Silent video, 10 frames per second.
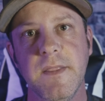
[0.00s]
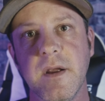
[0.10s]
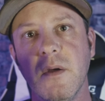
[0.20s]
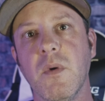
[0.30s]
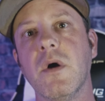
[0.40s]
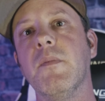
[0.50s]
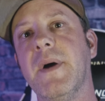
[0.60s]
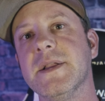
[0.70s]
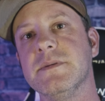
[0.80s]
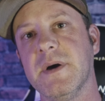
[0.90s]
there and welcome
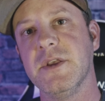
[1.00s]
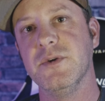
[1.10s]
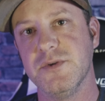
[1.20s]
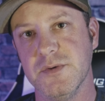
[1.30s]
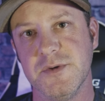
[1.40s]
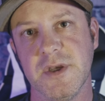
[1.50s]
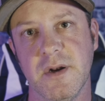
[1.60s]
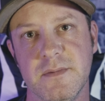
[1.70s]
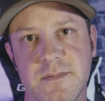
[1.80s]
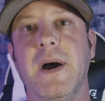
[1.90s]
back to my YouTube
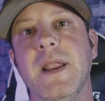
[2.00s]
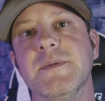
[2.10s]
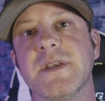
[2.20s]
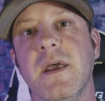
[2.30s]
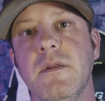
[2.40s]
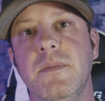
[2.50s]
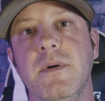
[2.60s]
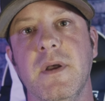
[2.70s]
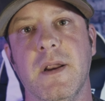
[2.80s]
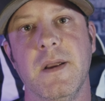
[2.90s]
channel. My name is Caleb
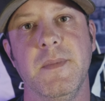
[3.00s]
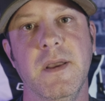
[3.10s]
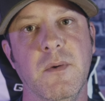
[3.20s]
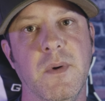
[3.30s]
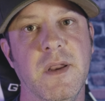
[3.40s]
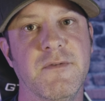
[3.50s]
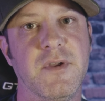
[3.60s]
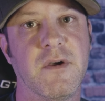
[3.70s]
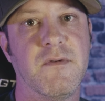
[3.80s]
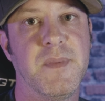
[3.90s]
and I'm a wedding
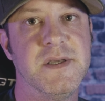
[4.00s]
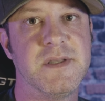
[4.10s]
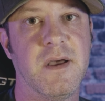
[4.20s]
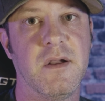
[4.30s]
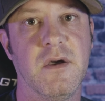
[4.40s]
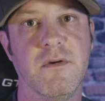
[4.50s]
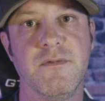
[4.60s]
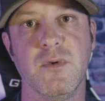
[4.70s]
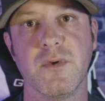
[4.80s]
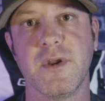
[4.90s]
photographer based out of
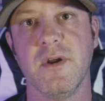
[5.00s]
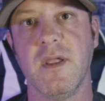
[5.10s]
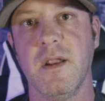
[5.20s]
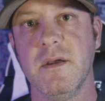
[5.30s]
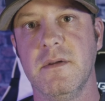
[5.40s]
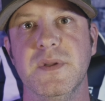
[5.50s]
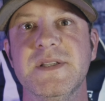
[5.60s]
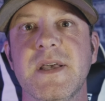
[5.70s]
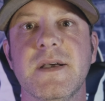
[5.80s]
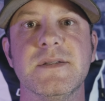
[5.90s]
North Carolina. Please
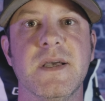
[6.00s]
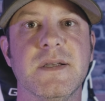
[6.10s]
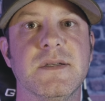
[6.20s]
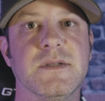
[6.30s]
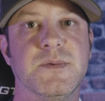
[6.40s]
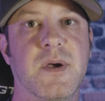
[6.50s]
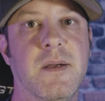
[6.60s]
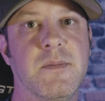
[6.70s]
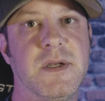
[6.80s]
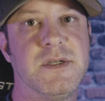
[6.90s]
take a second to
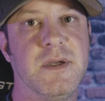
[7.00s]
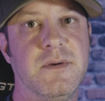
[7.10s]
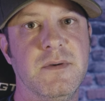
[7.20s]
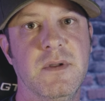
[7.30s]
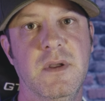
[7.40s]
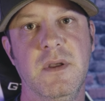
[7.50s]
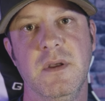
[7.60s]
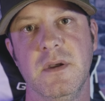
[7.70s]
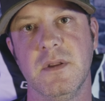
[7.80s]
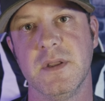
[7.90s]
subscribe to my channel,
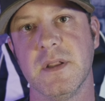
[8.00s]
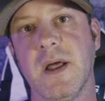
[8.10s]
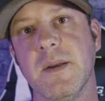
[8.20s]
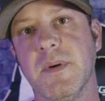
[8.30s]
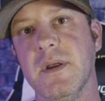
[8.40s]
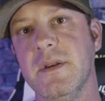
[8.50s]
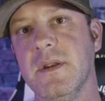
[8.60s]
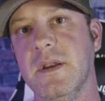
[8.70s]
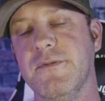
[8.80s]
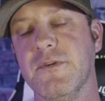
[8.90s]
click the like button,
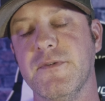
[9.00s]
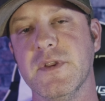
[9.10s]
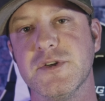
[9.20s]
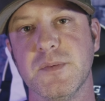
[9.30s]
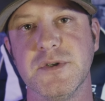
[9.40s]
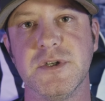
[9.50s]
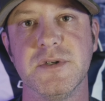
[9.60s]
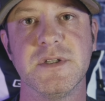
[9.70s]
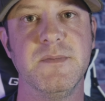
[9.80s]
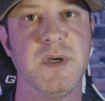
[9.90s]
and if you're feeling super
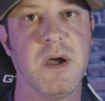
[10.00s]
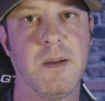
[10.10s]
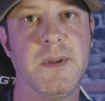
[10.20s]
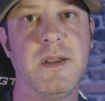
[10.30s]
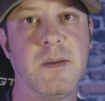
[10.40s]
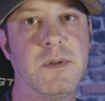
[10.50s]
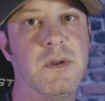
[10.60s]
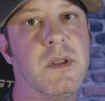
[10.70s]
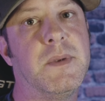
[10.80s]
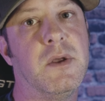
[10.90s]
generous, leave me a comment down below,
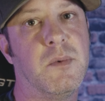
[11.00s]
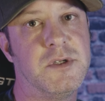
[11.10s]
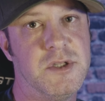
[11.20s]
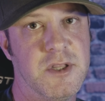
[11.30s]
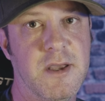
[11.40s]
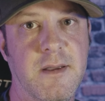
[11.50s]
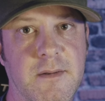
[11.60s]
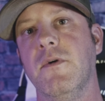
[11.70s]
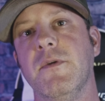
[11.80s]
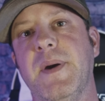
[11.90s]
let me know what you think.
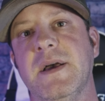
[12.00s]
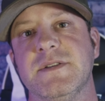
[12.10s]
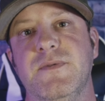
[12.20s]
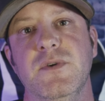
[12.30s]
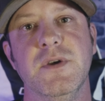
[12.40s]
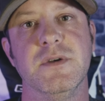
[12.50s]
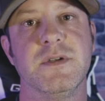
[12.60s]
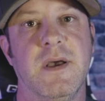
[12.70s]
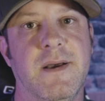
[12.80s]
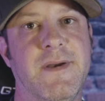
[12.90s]
Over the past few years,
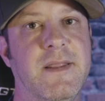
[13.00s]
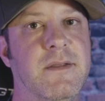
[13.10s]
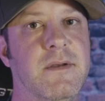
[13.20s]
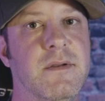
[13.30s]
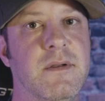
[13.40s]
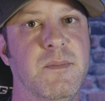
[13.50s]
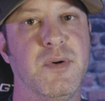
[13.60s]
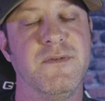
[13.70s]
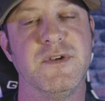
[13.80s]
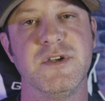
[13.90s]
I've had the
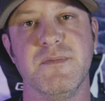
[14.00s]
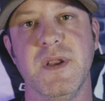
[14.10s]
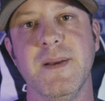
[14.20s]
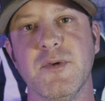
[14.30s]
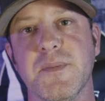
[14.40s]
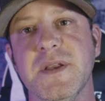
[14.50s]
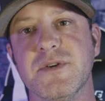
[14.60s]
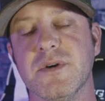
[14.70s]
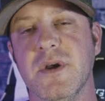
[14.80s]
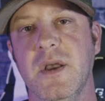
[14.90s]
privilege of being able to
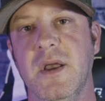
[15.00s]
mentor